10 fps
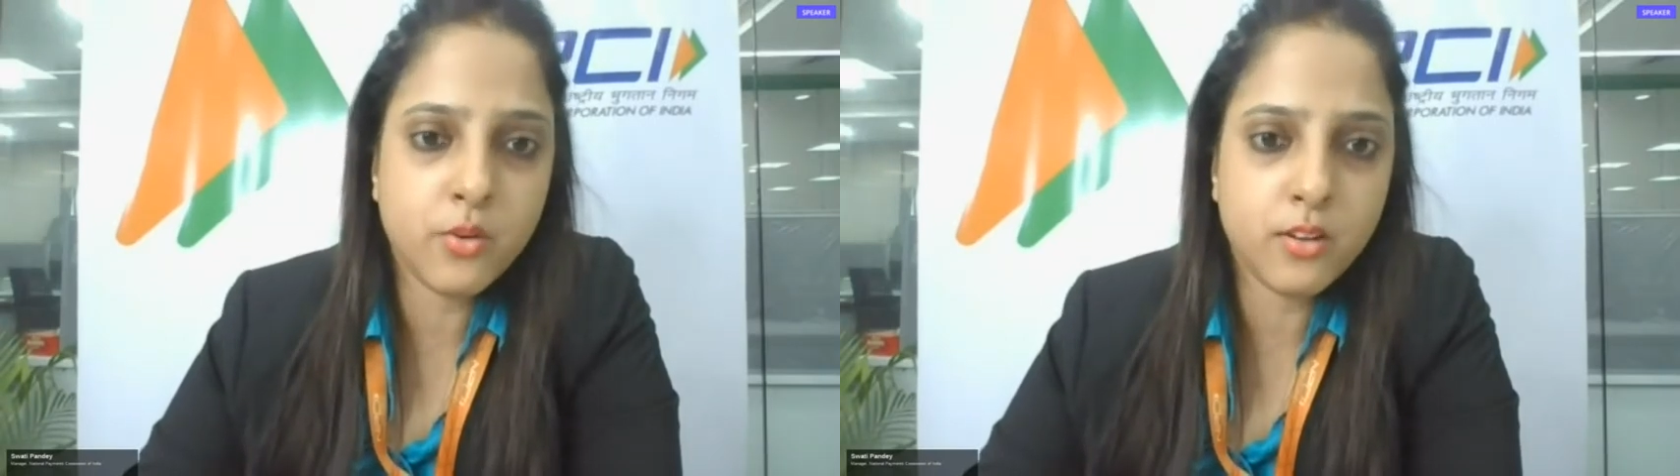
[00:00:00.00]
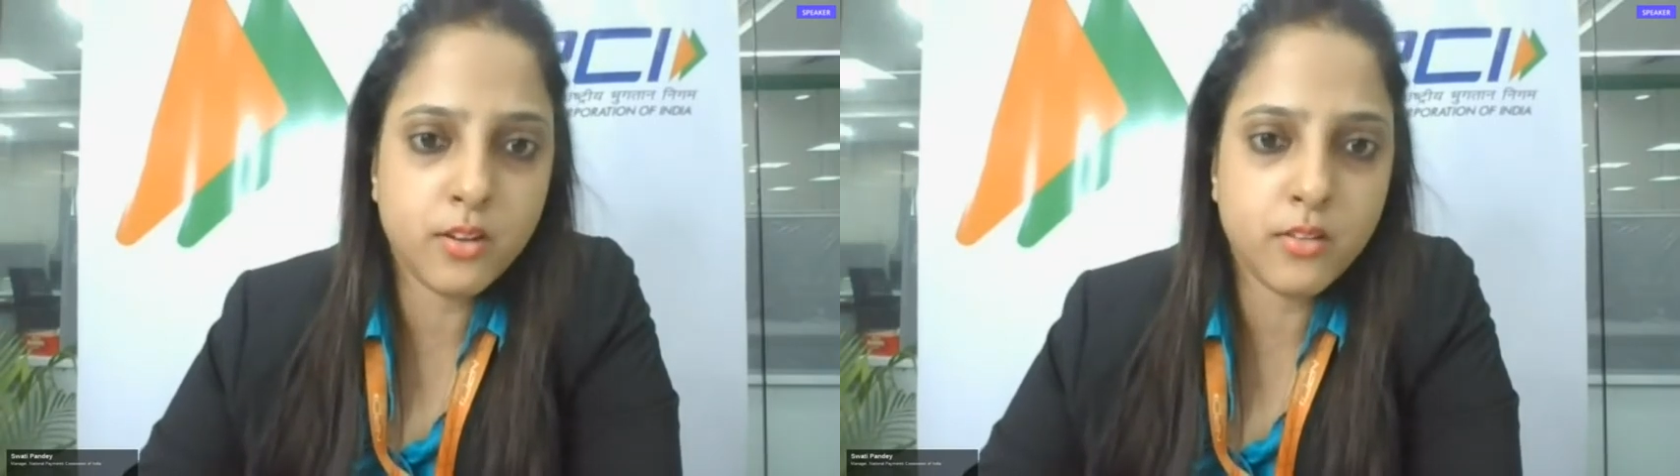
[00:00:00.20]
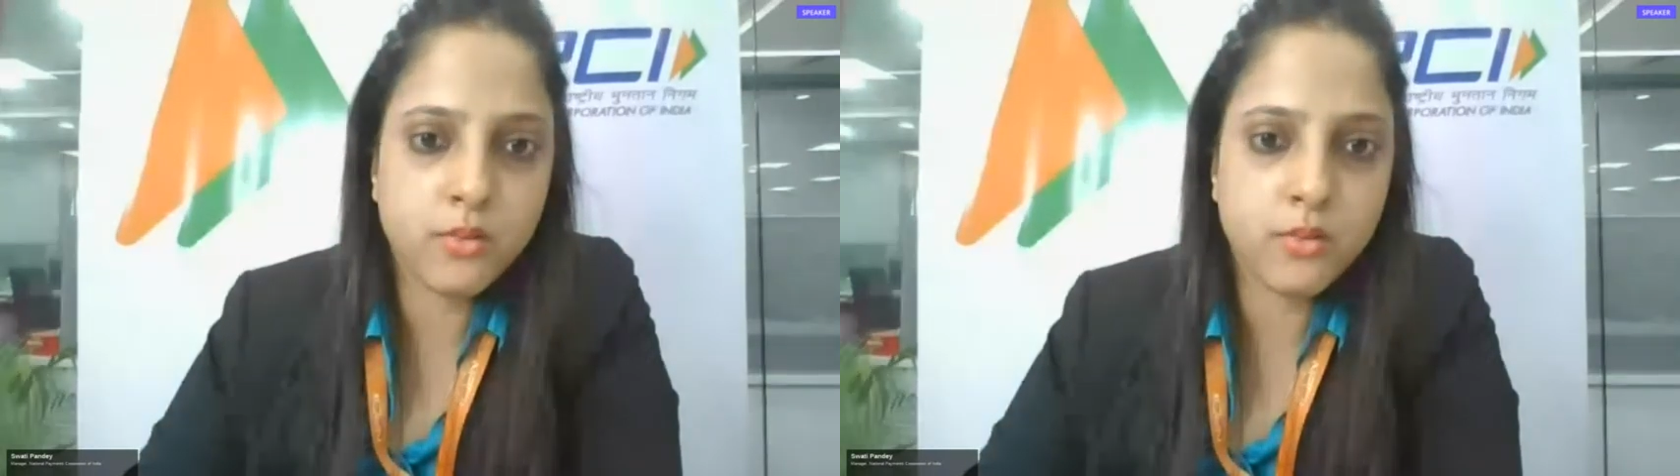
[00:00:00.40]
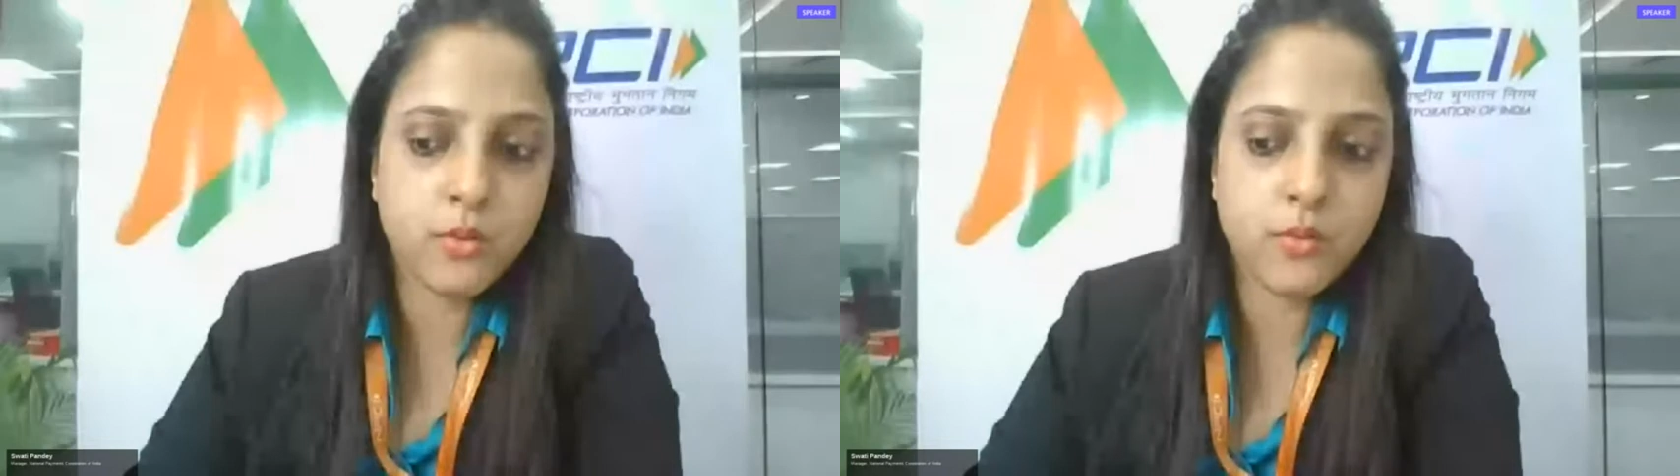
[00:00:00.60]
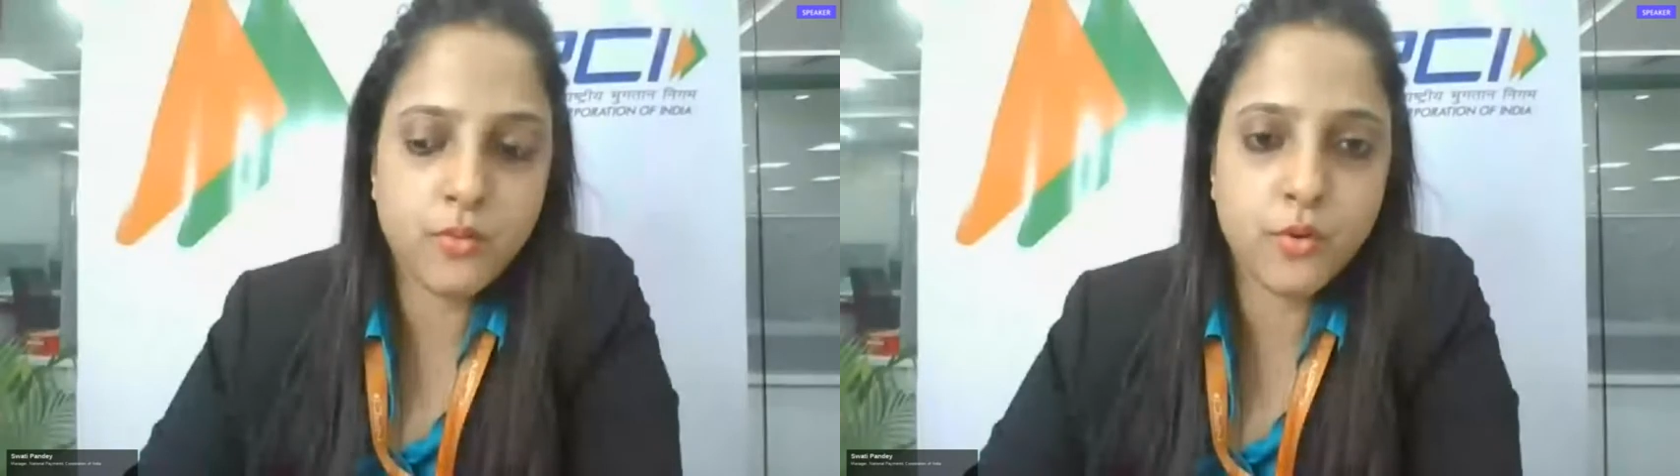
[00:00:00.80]
or
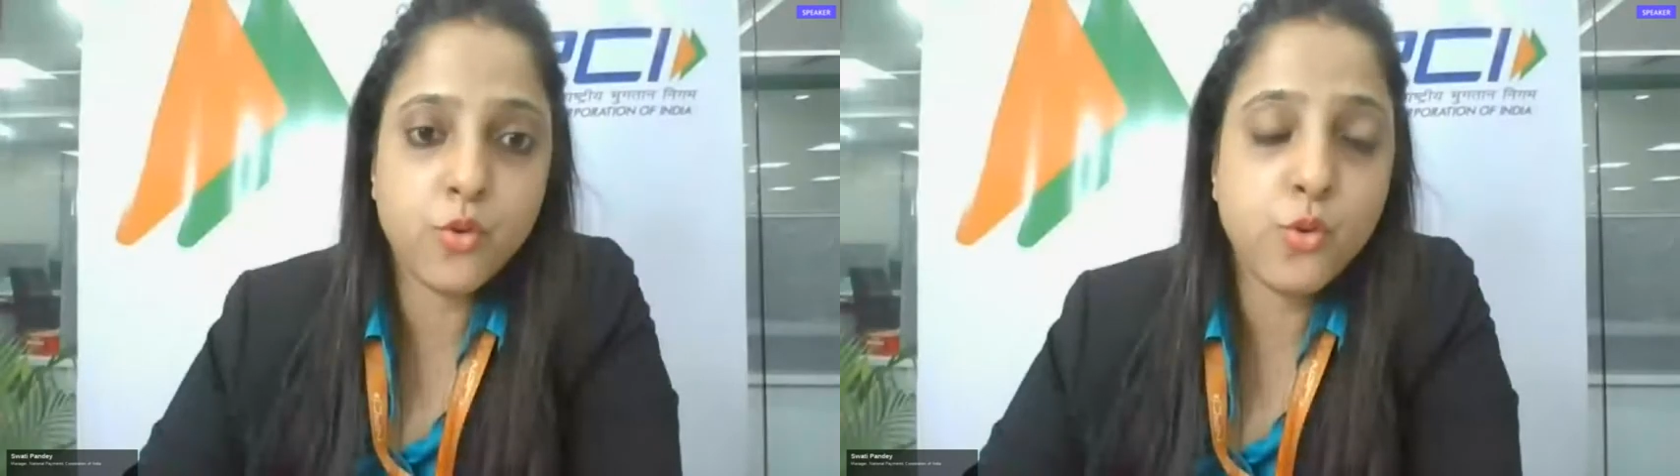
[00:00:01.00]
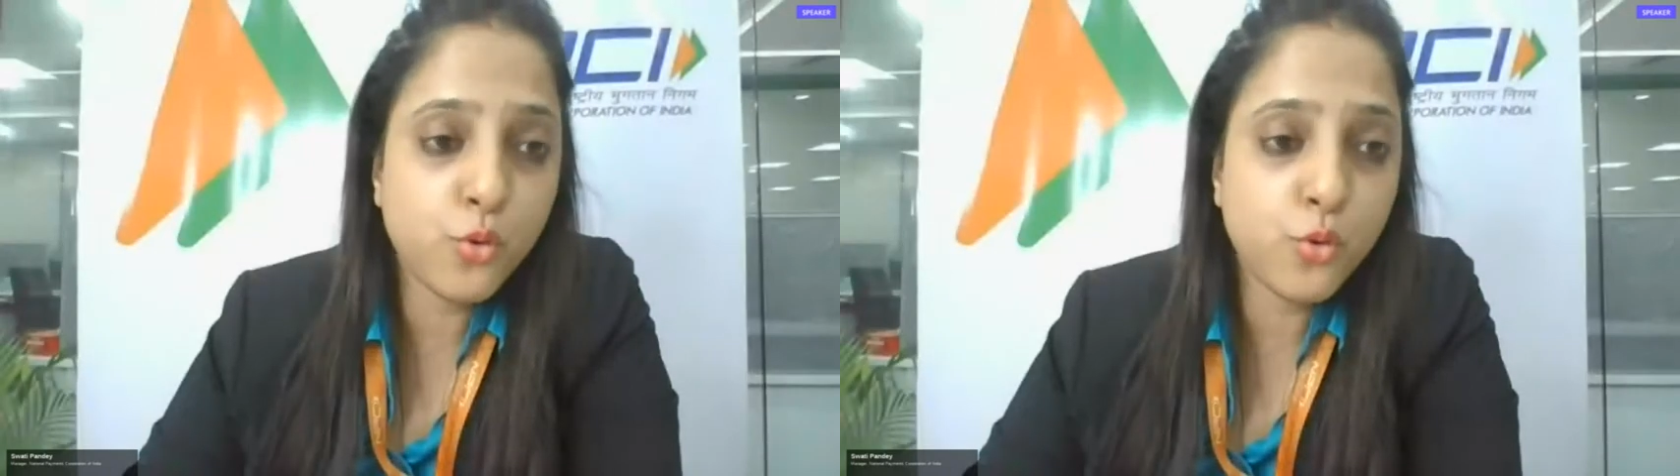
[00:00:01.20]
which was